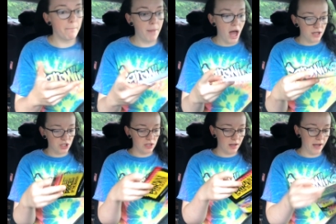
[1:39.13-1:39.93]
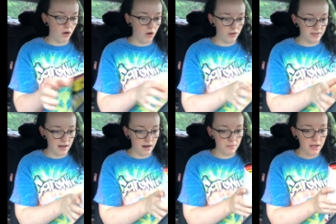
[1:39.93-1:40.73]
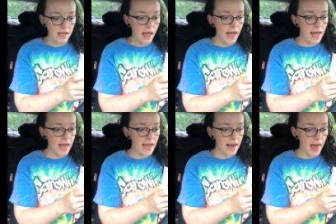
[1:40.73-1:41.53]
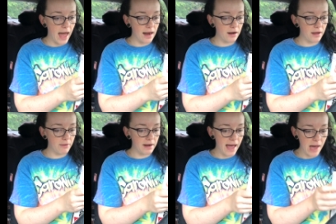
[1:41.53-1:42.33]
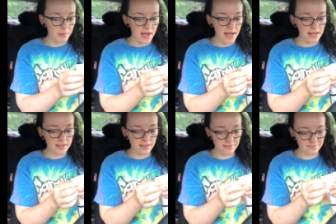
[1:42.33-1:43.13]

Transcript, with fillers: much, like all the time. And I don't know what happened,